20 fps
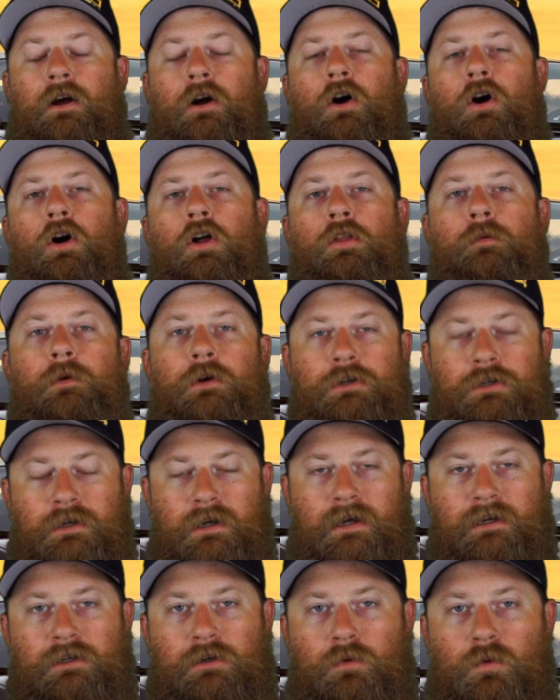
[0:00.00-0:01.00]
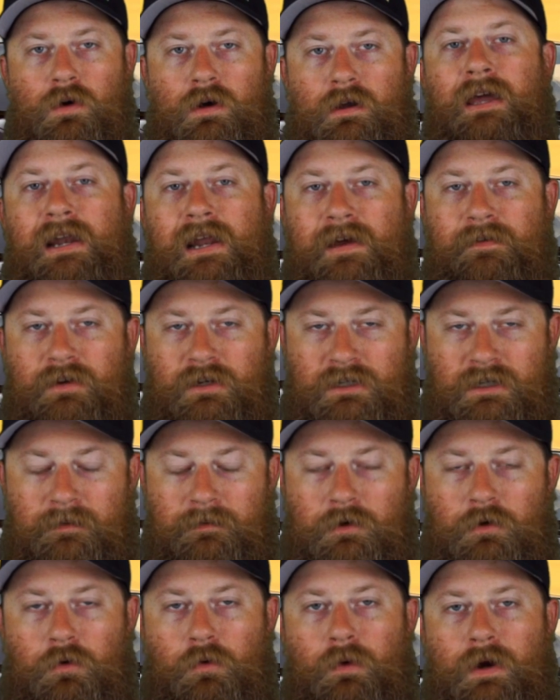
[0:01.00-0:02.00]
all the merchandise you want and have it
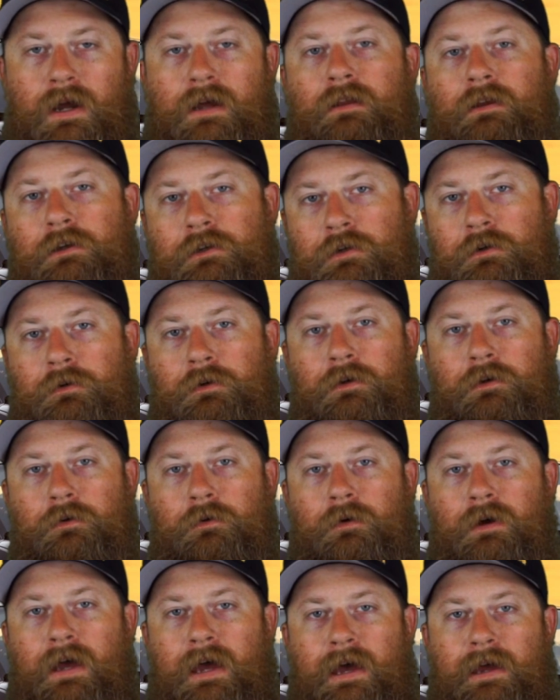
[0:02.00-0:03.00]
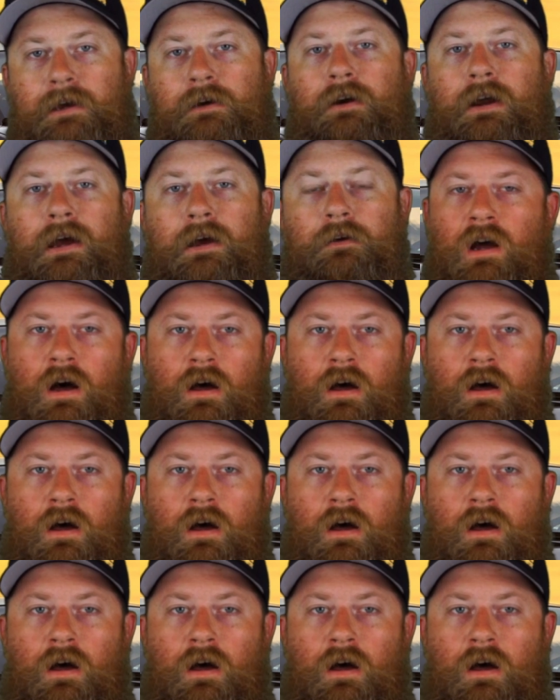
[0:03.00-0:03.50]
shipped directly to you at your house.